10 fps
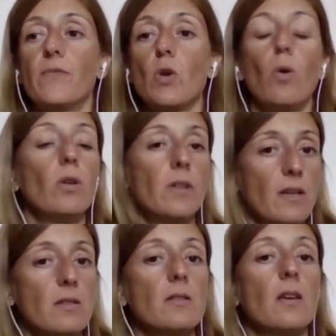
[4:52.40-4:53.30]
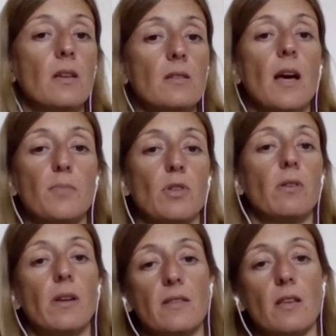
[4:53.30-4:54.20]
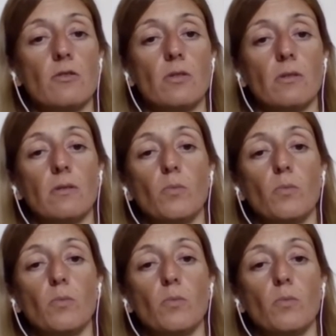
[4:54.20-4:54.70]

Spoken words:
So all this is absolutely essential.